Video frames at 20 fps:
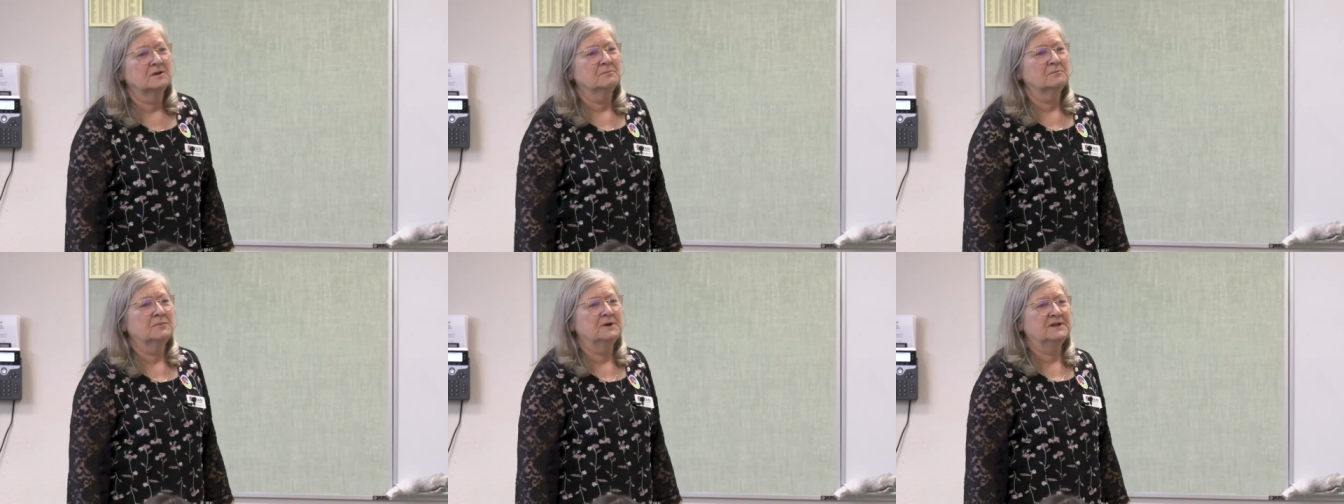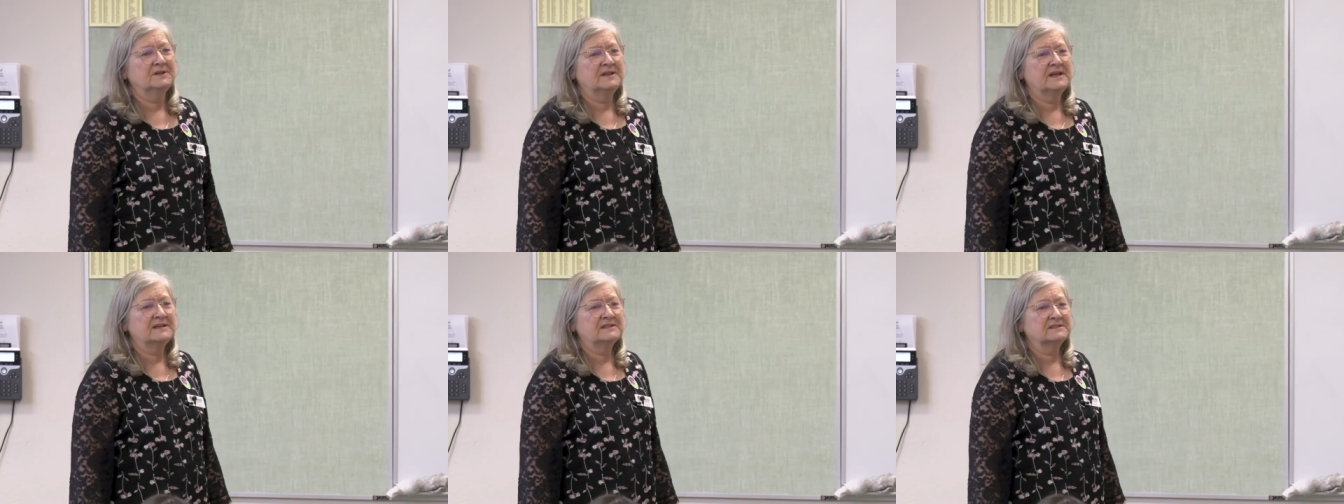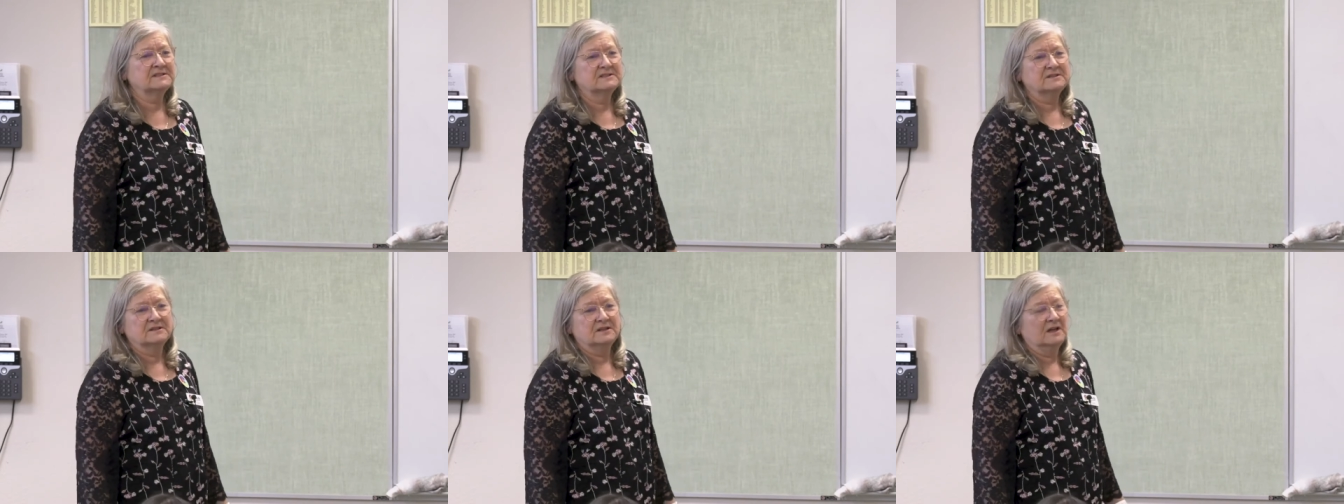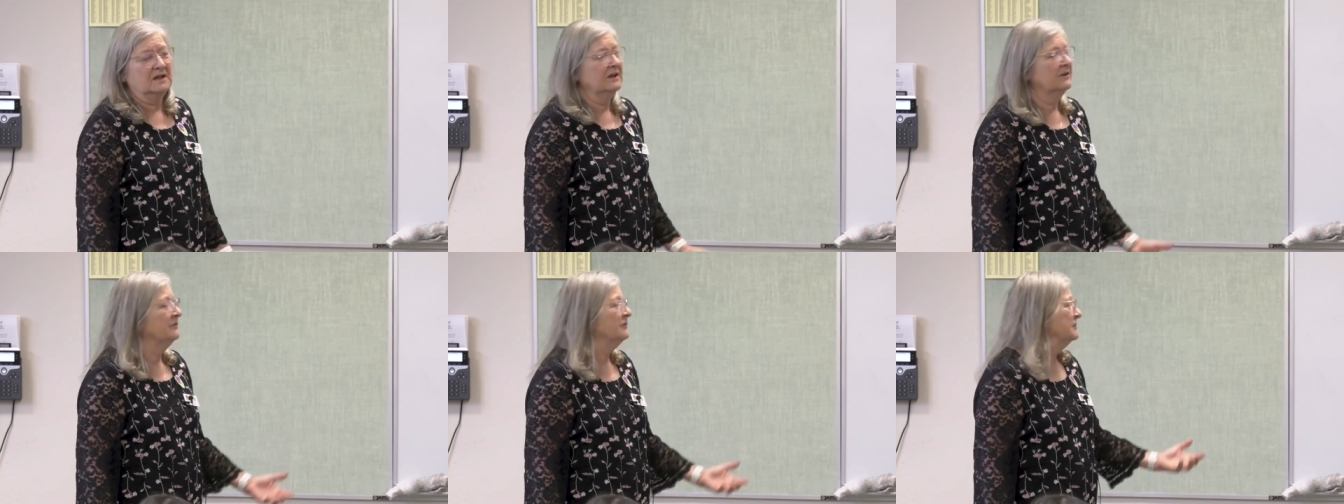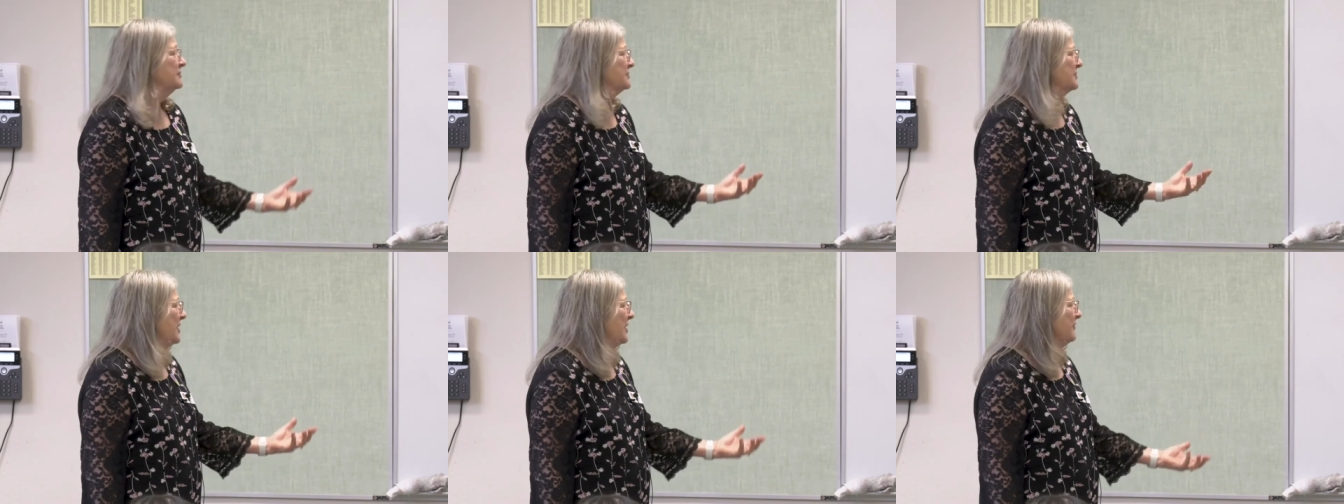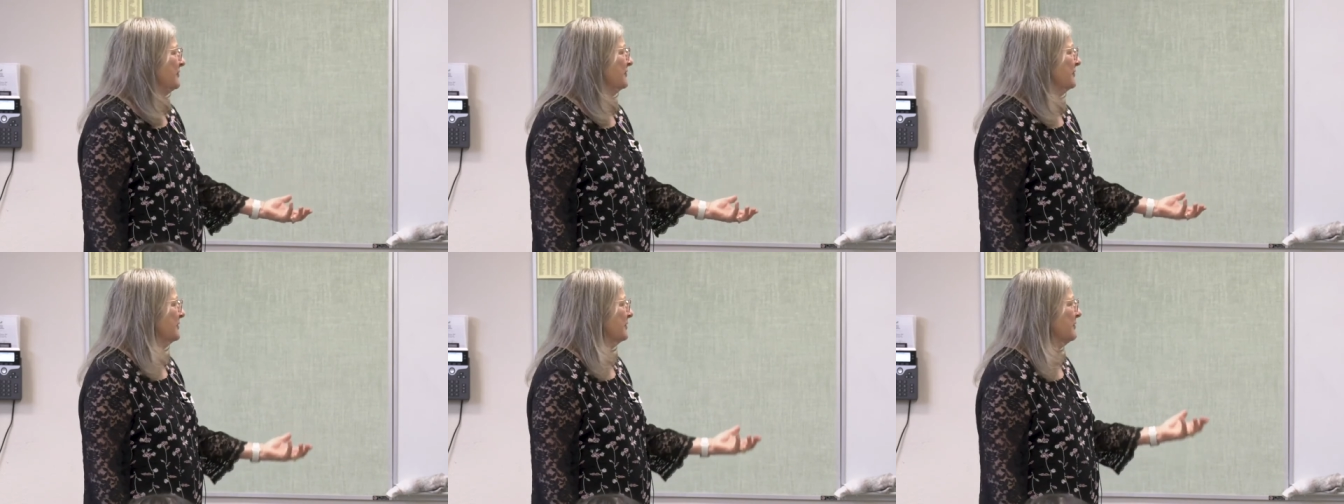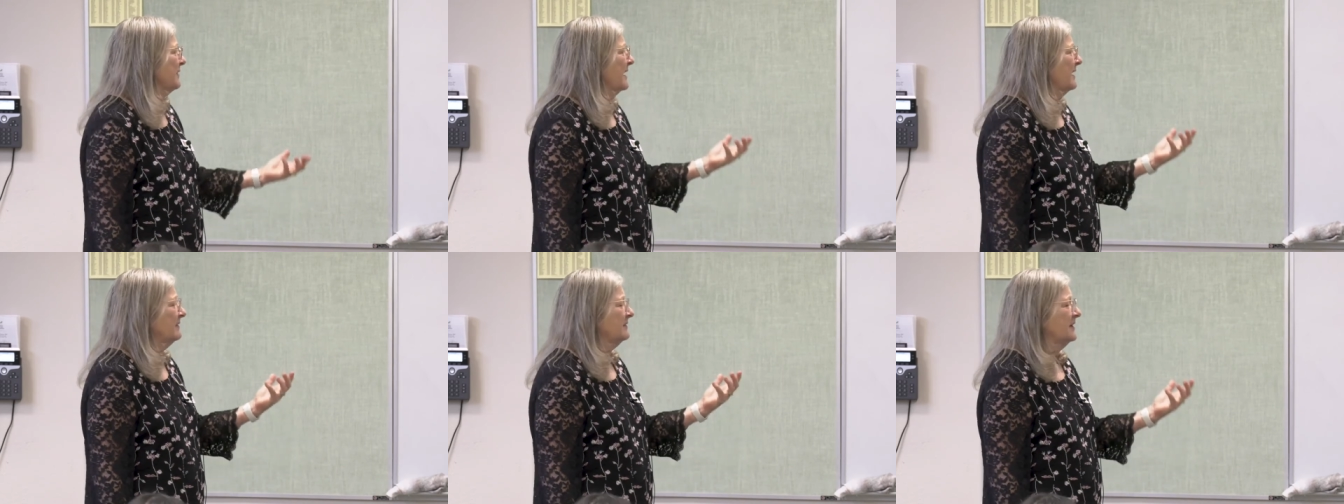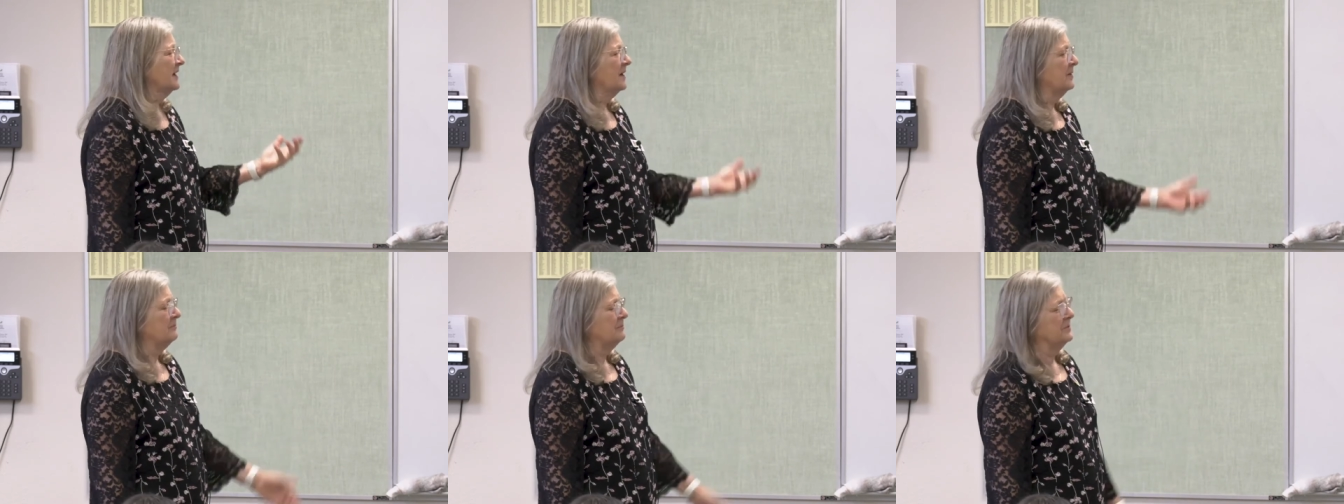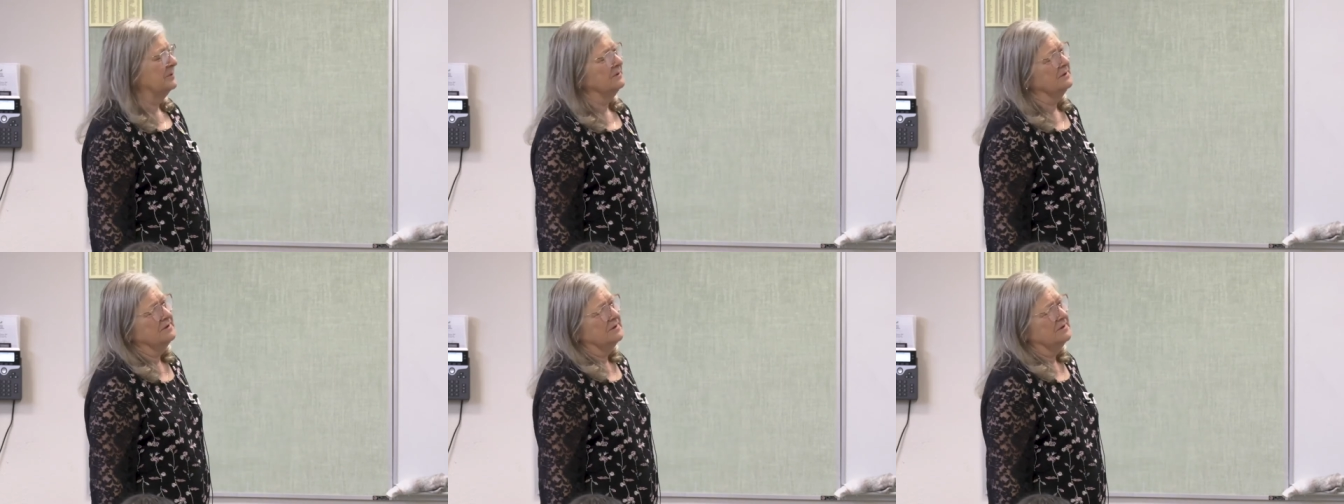But that, if you start from the ground up,